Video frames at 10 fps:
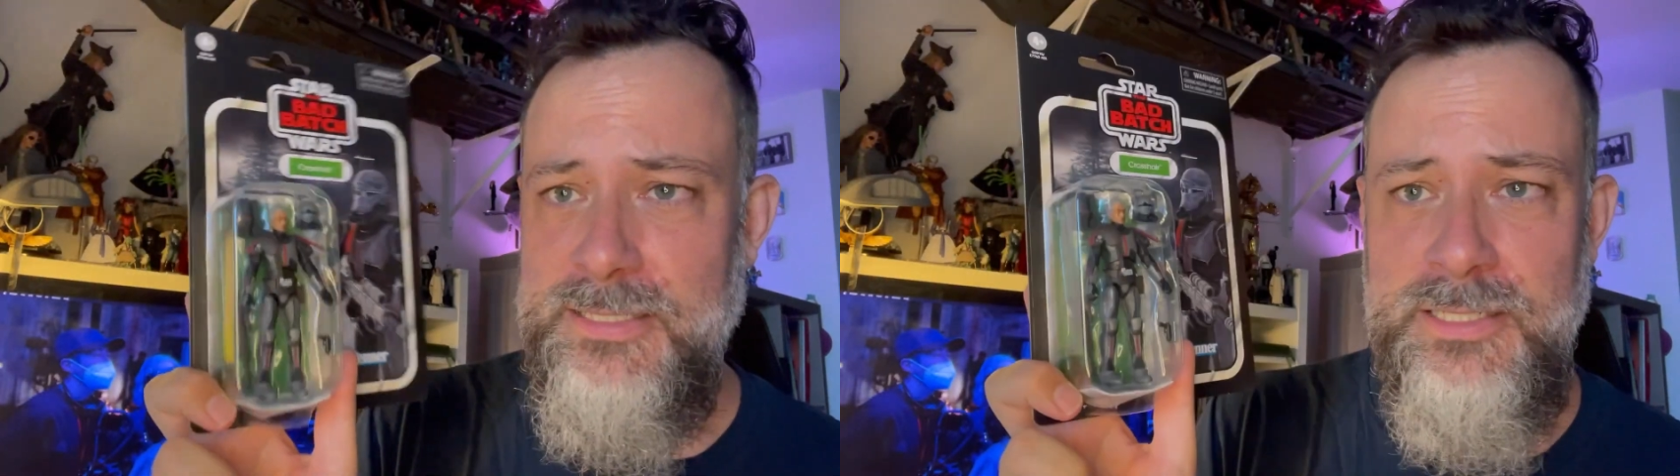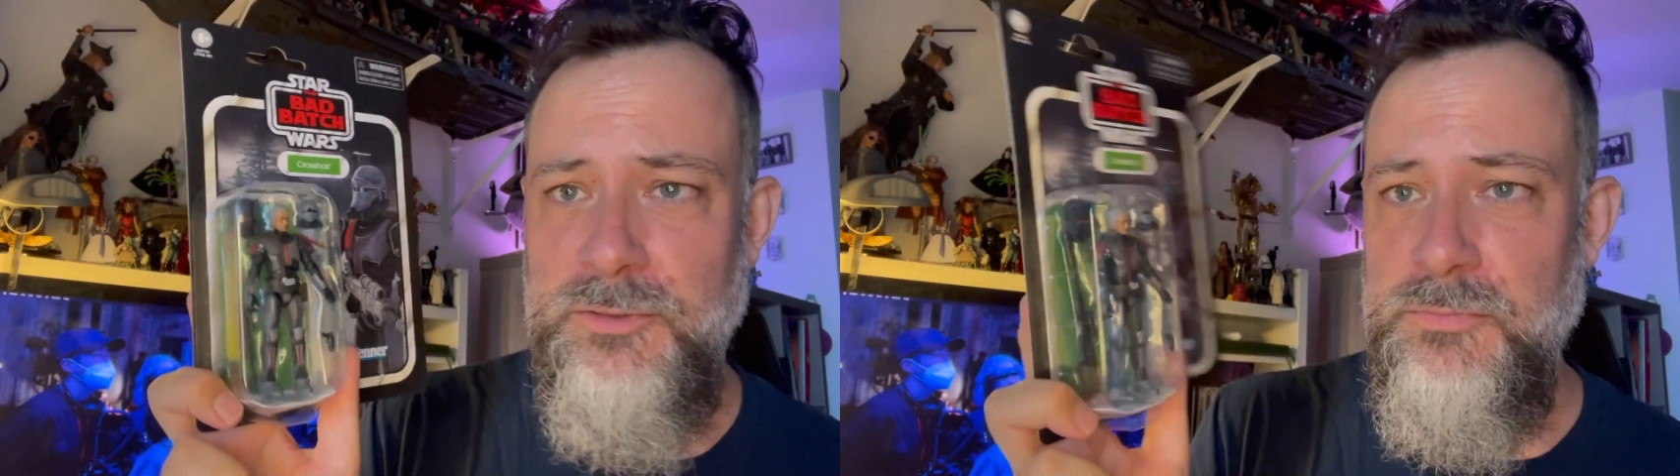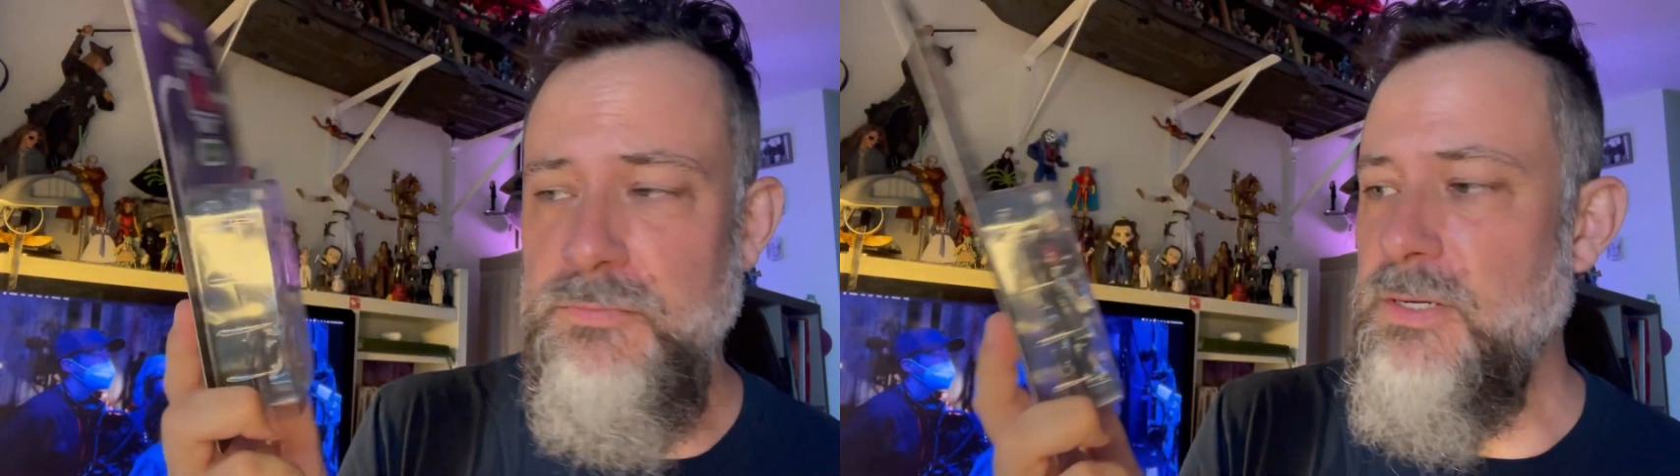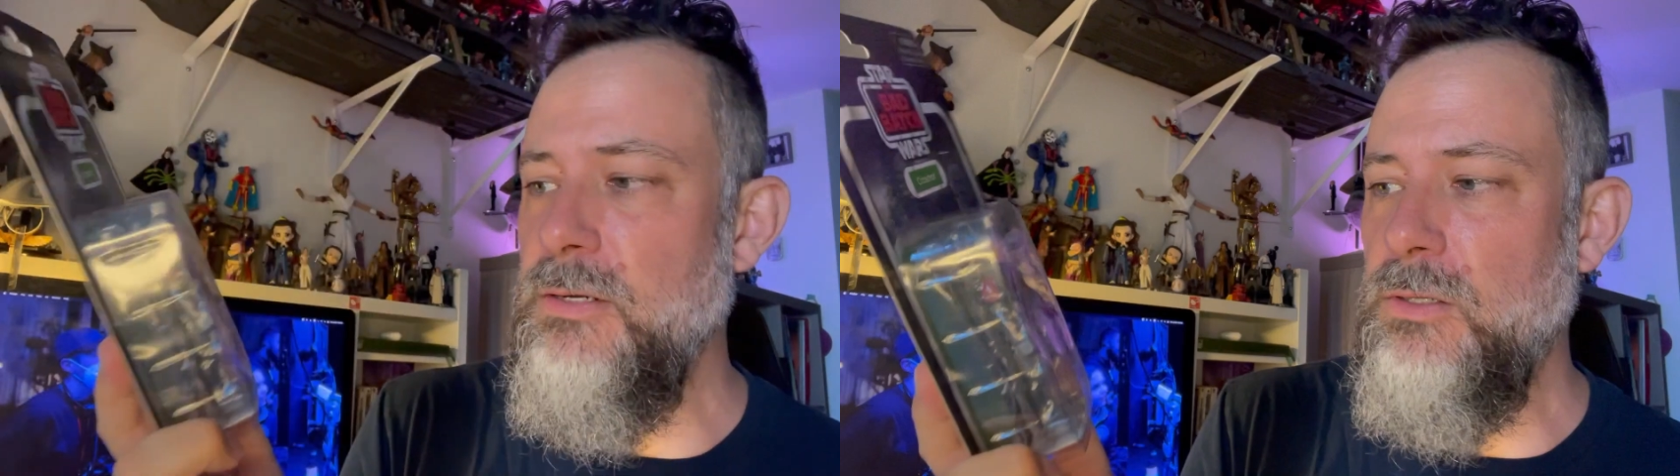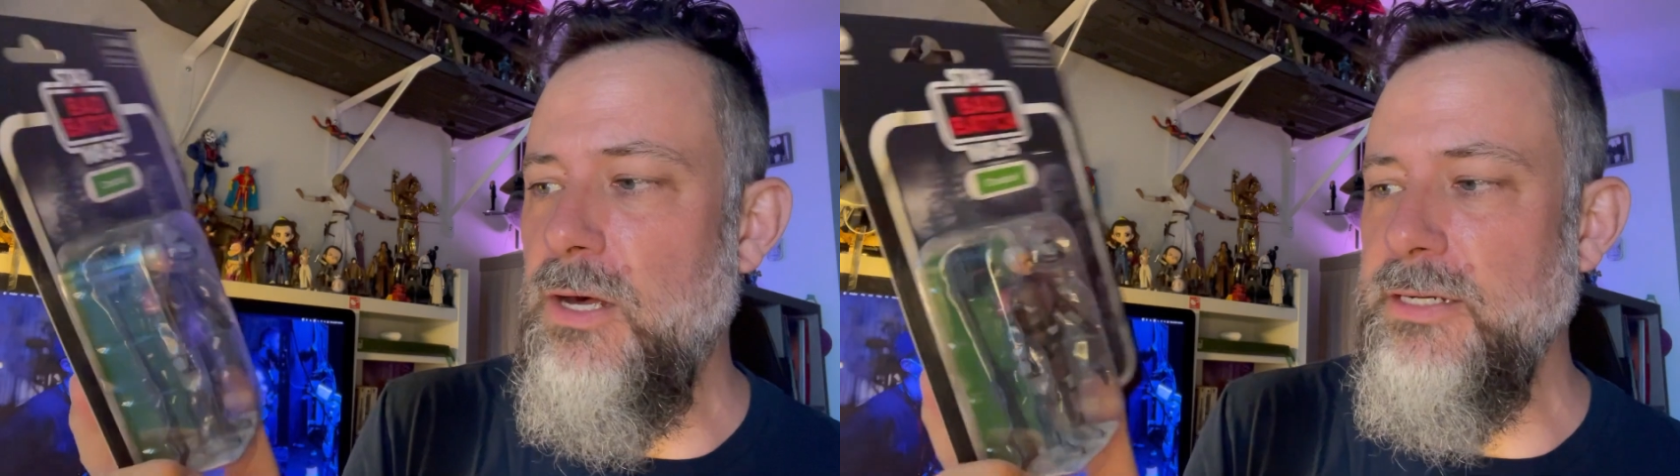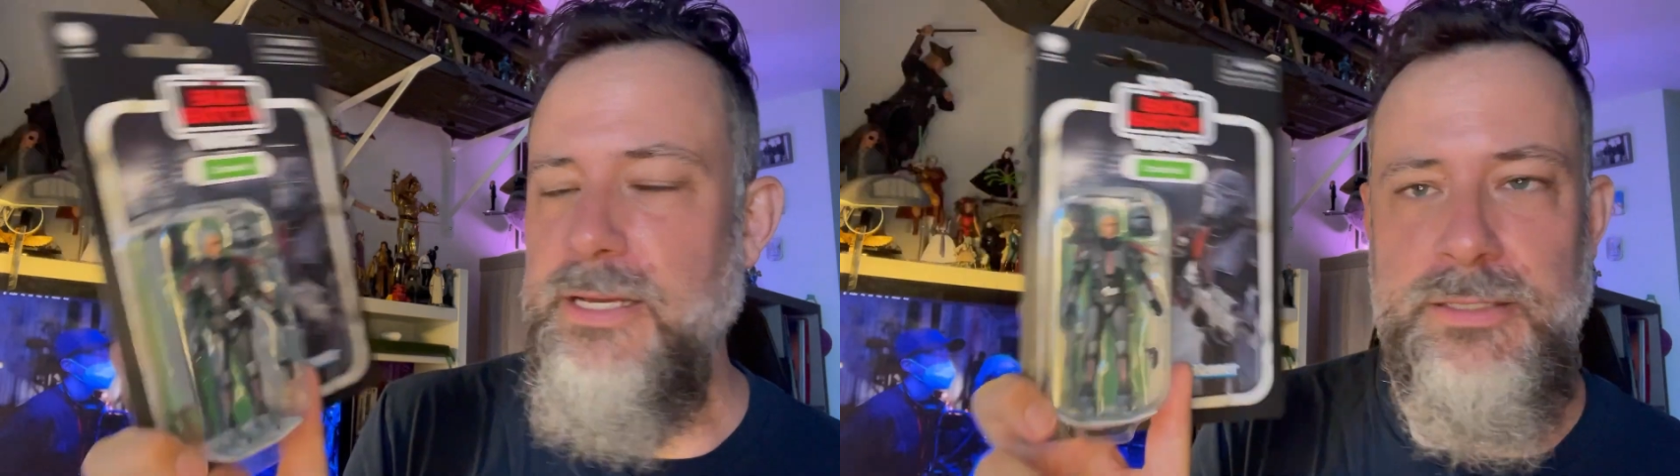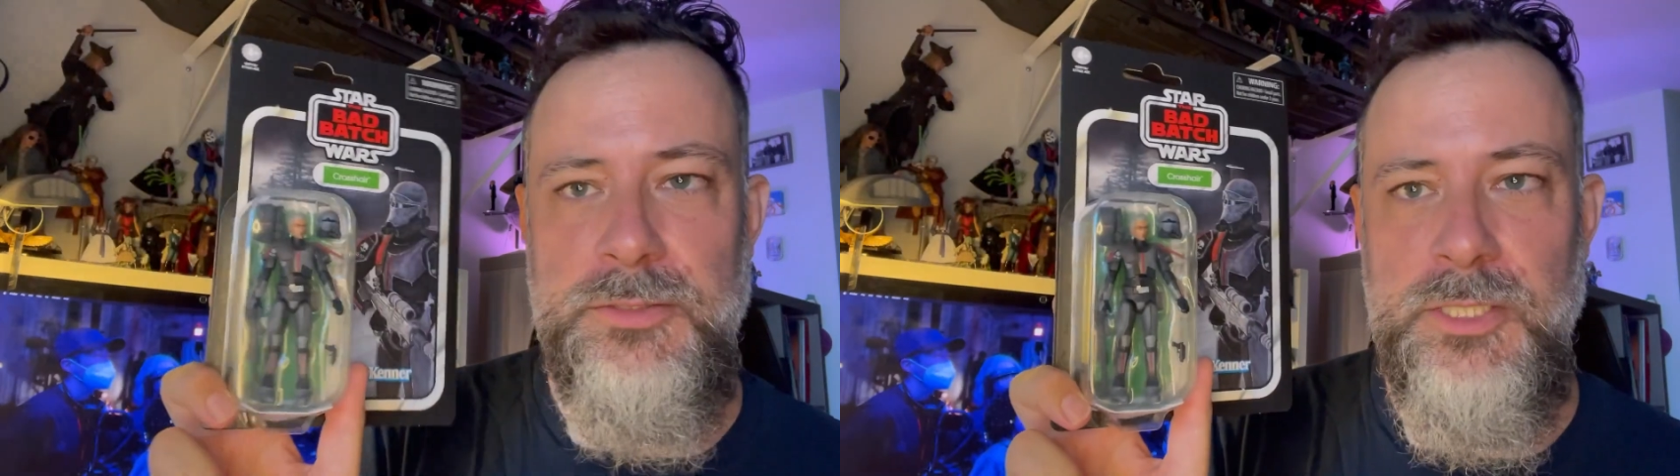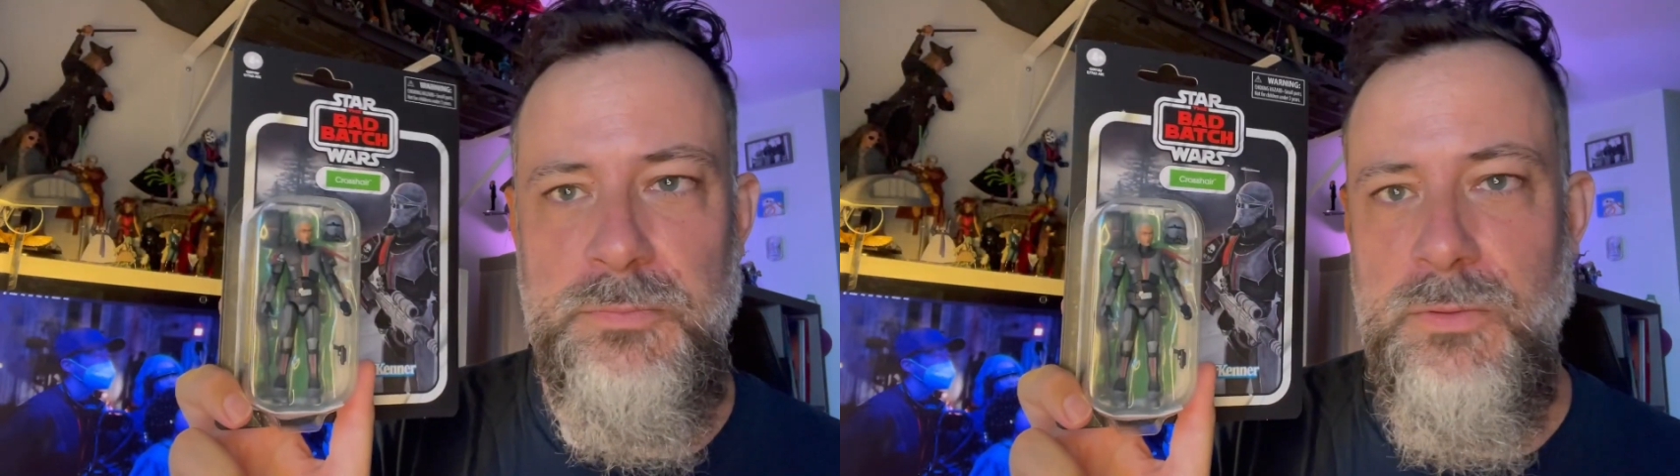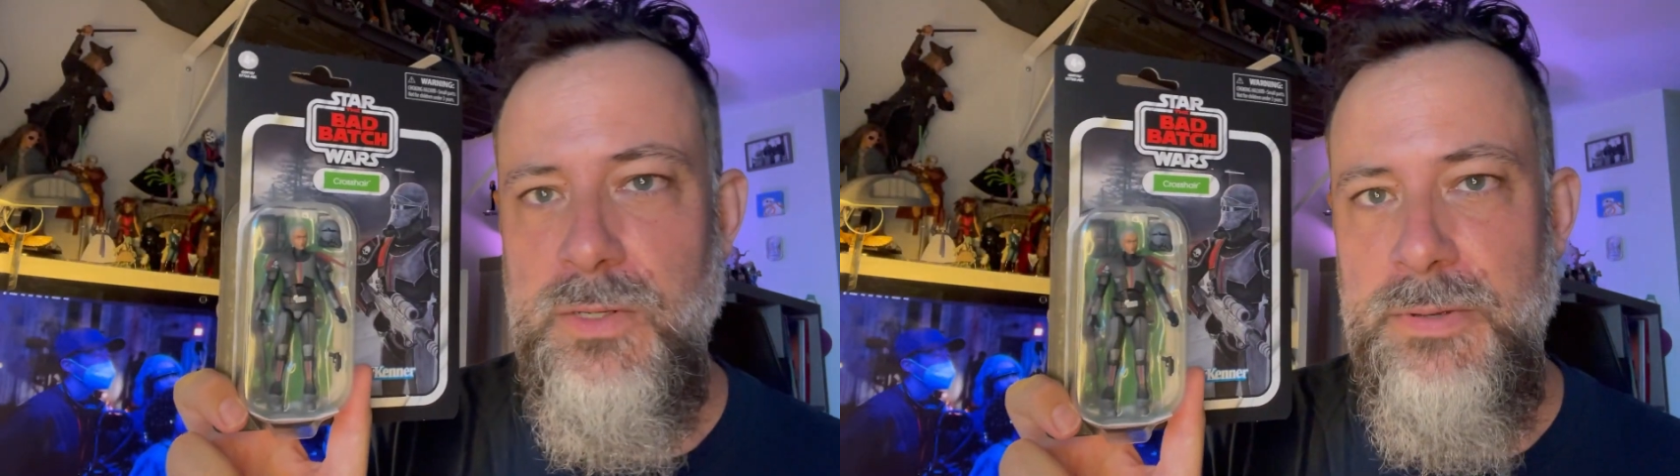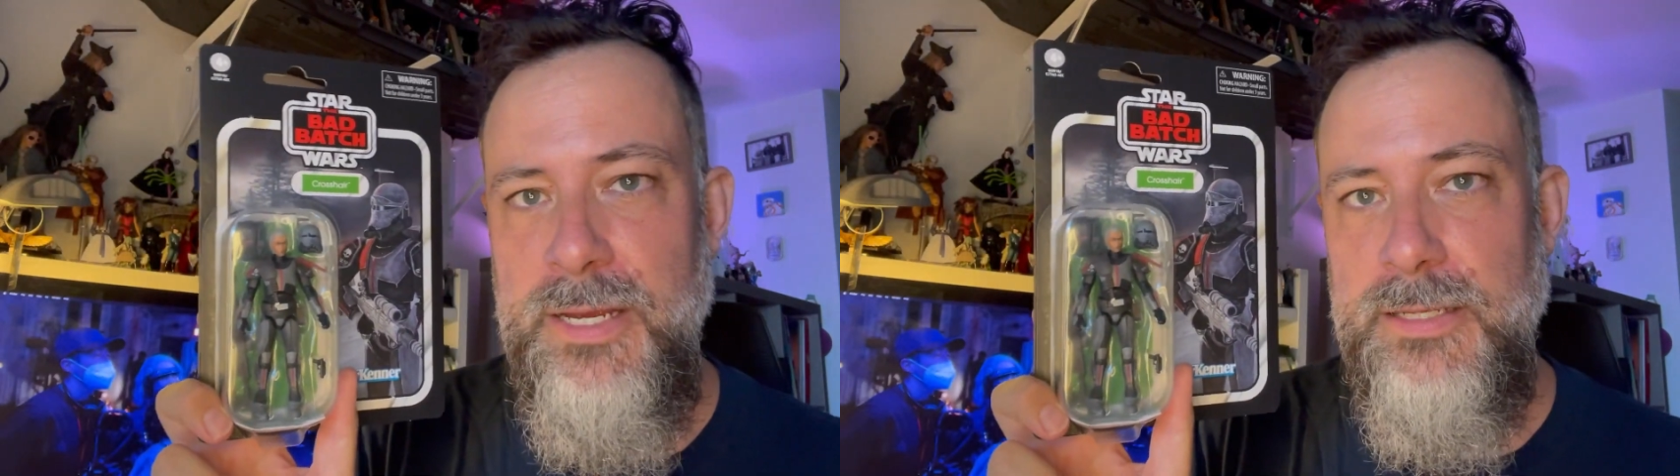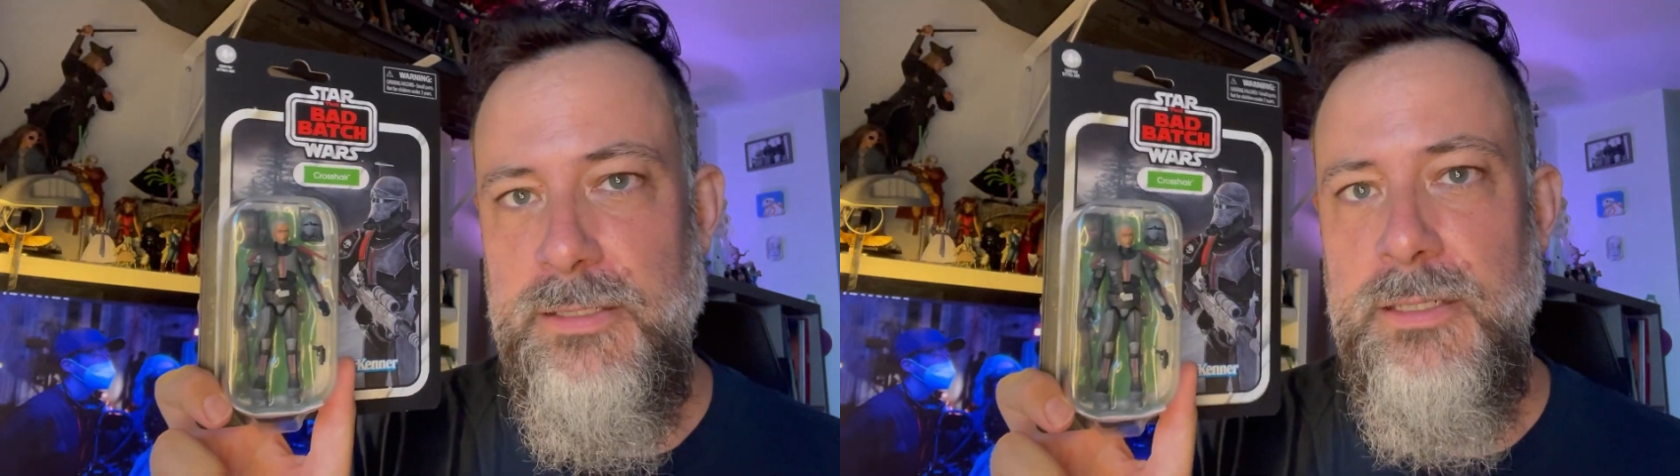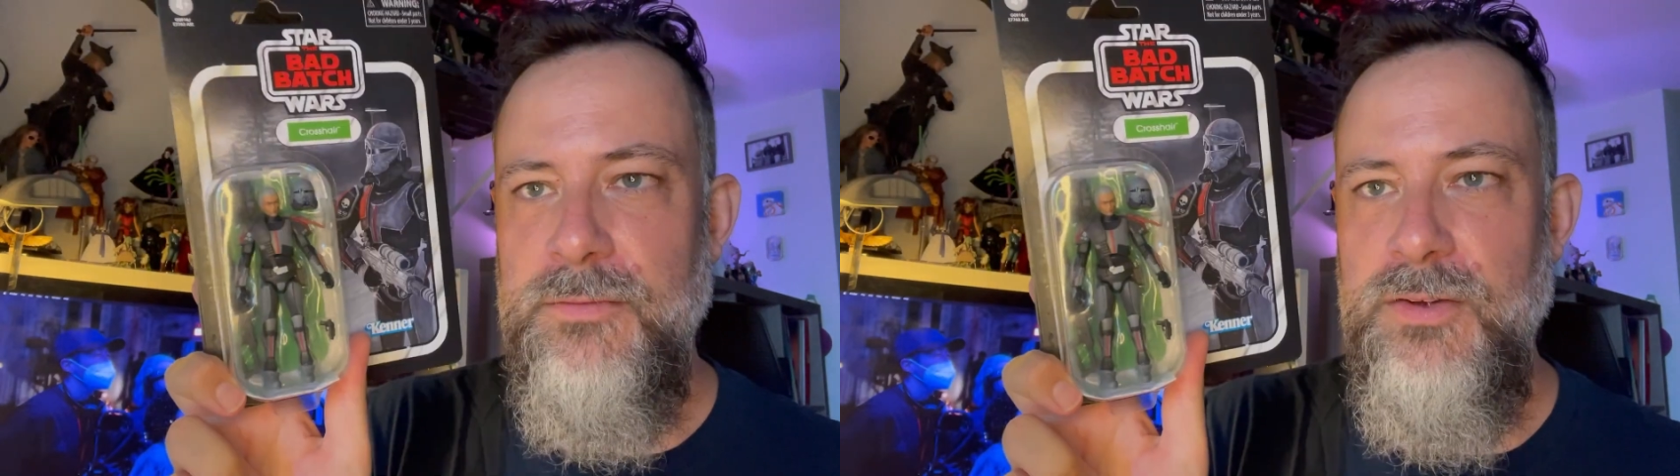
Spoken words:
because in a lot of cases just be repaints.